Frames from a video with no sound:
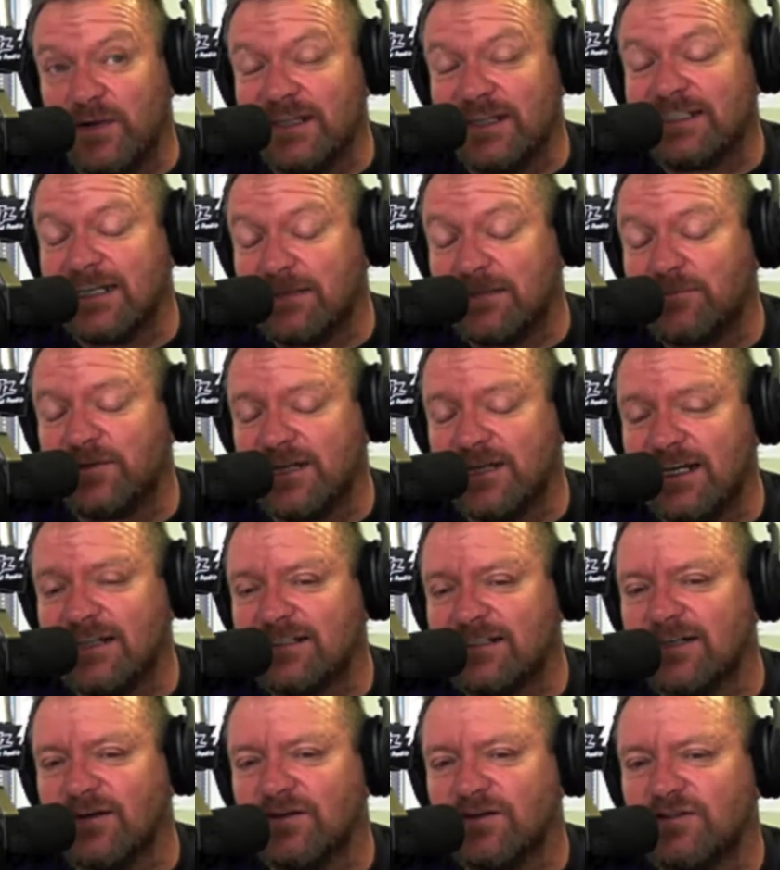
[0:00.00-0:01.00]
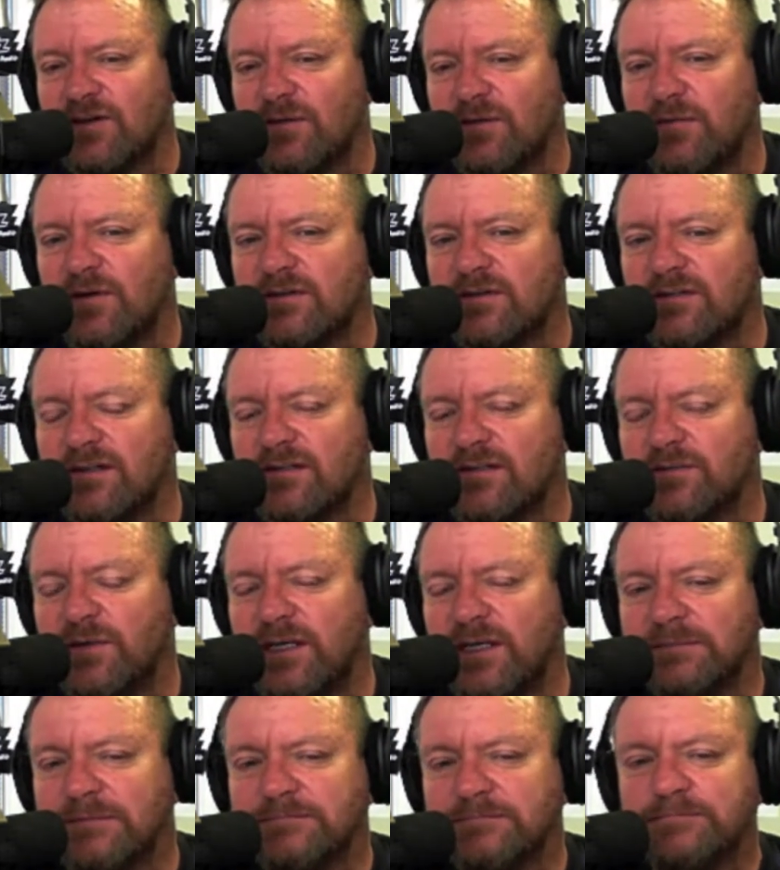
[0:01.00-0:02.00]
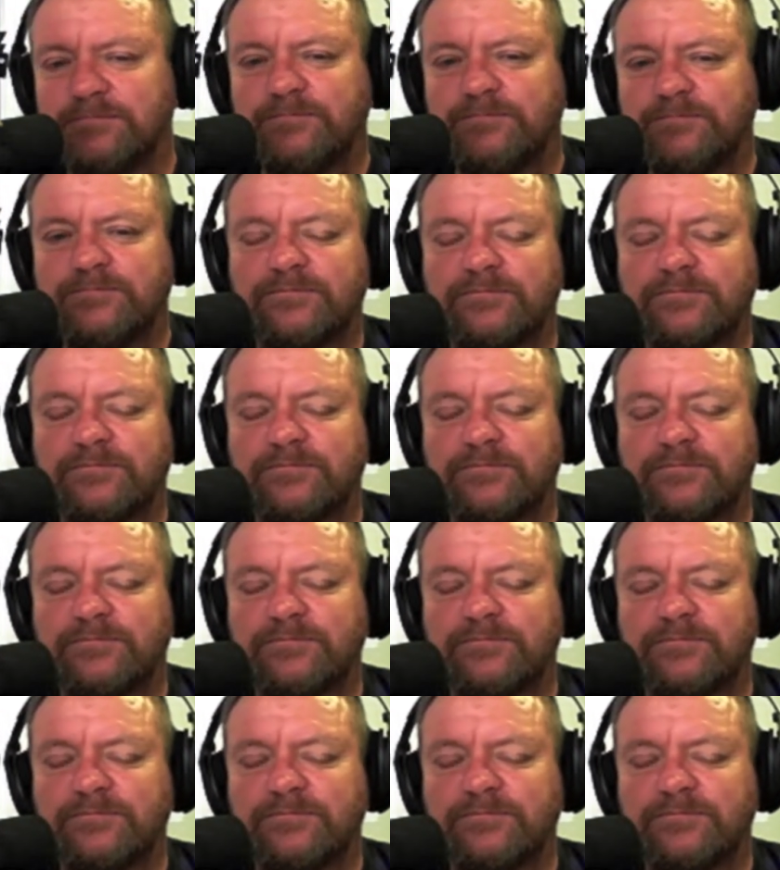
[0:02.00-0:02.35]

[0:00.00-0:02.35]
And we did predict it on Top Odds last week.